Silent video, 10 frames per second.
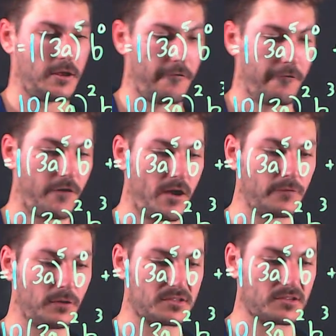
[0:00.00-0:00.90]
5
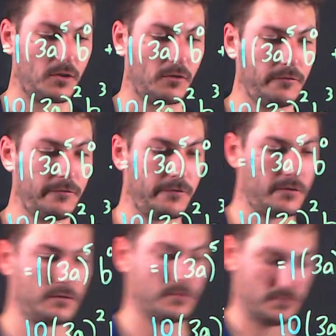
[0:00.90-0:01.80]
lots of,
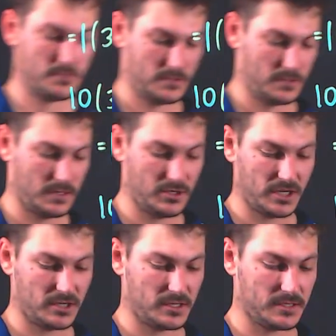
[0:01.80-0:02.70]
let me
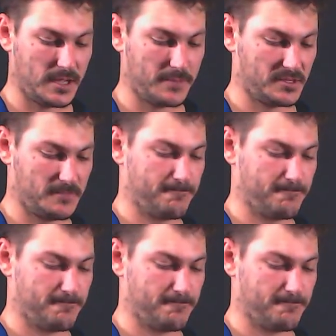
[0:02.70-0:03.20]
change these caps.